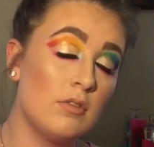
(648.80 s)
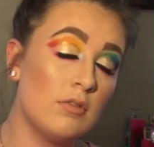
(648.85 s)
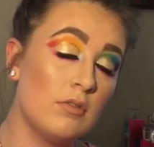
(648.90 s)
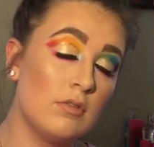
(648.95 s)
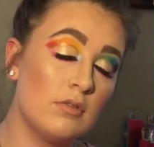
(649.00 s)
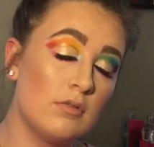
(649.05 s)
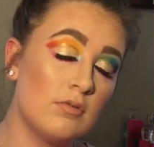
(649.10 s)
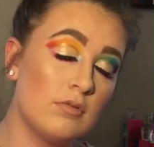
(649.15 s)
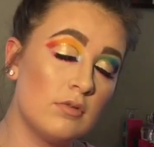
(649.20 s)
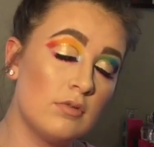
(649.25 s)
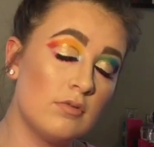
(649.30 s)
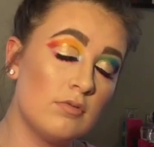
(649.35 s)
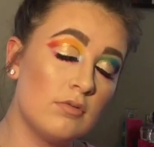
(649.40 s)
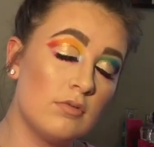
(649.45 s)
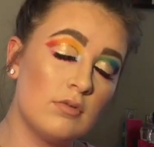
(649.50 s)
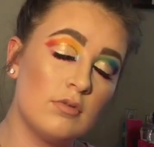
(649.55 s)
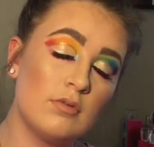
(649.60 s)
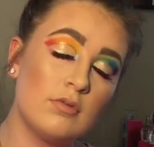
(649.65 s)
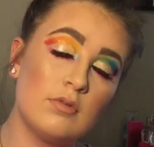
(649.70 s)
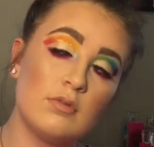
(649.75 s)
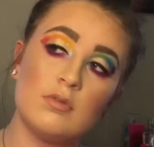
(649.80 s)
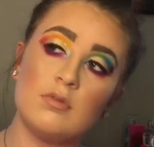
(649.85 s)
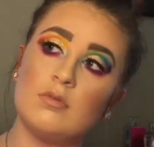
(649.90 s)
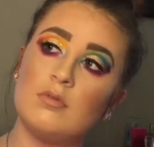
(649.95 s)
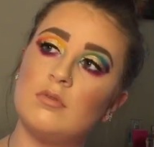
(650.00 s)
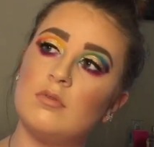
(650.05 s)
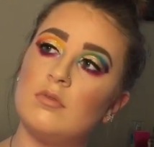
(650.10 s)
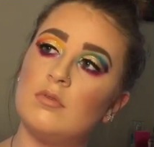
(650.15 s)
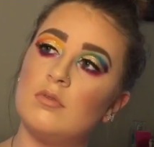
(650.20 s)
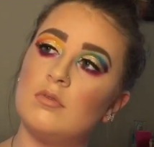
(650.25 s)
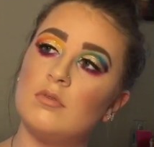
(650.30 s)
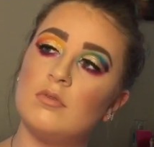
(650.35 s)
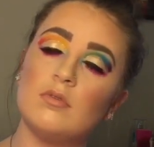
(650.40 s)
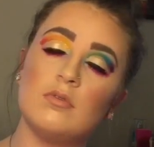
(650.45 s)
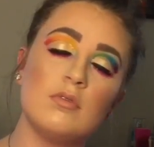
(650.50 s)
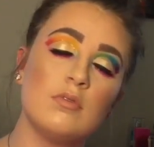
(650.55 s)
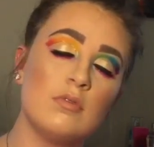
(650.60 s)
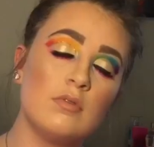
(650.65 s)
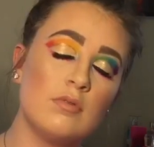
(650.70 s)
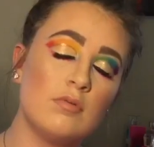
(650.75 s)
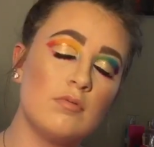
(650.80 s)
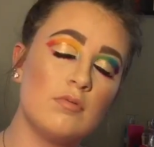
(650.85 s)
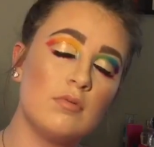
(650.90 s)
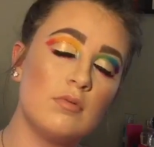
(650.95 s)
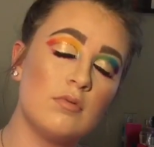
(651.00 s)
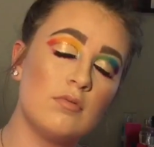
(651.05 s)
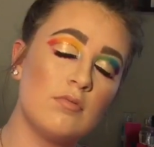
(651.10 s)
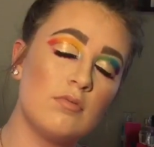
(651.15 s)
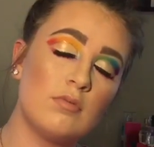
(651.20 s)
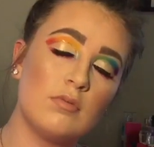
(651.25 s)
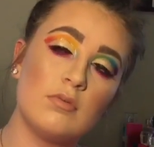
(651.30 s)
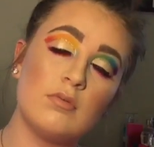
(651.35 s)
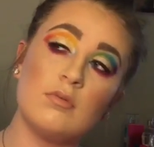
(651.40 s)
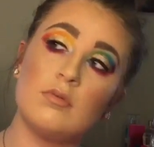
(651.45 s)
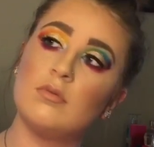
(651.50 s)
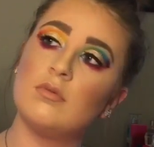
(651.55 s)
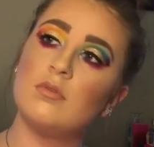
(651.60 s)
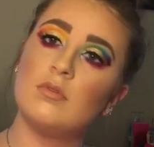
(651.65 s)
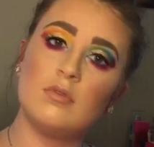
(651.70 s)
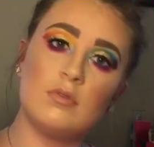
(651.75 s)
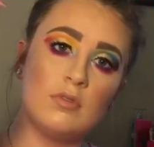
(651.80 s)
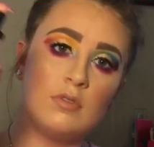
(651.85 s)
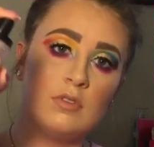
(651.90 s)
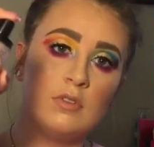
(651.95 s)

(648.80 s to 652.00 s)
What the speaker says: [no speech]